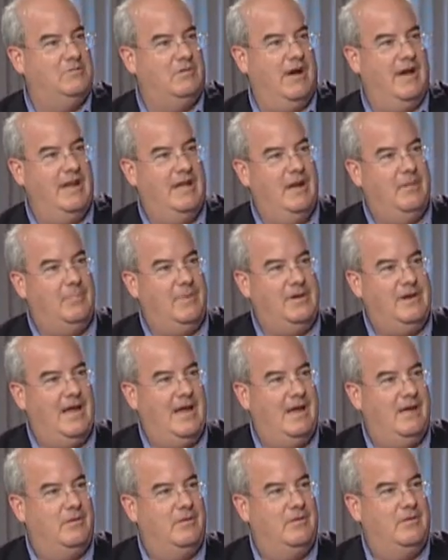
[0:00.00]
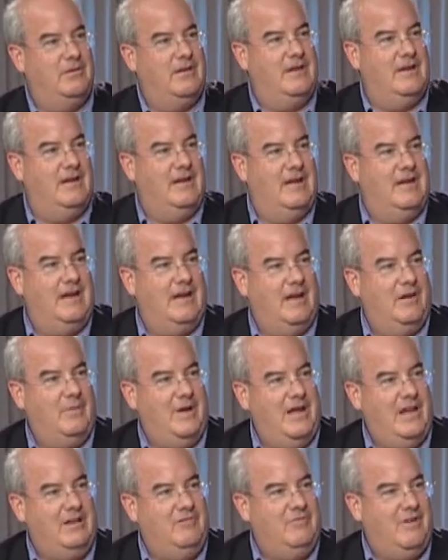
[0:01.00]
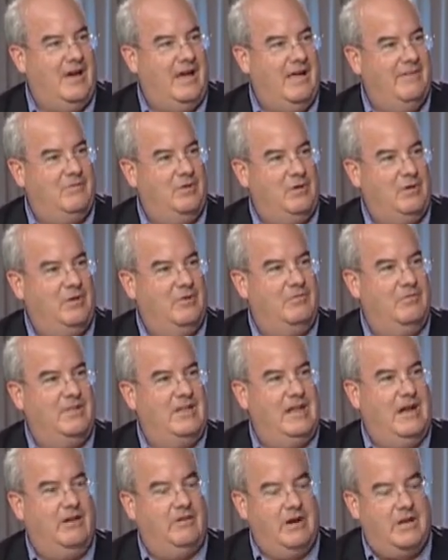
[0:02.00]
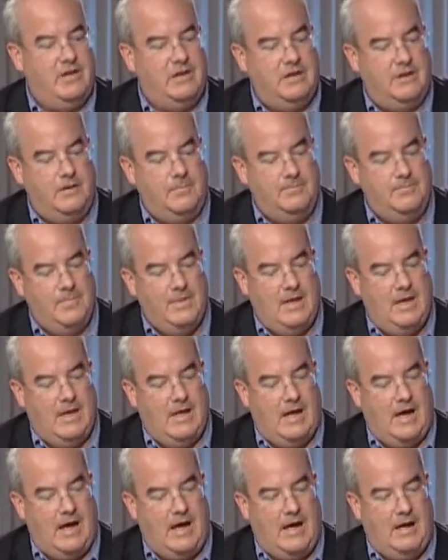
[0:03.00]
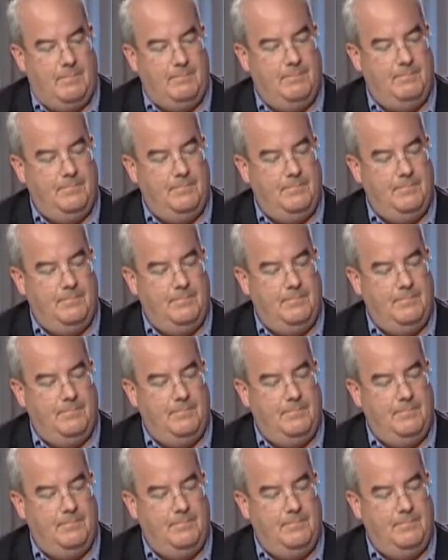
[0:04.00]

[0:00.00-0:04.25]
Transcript: riding up and down uh, Highway 85 and all over the area here. Um,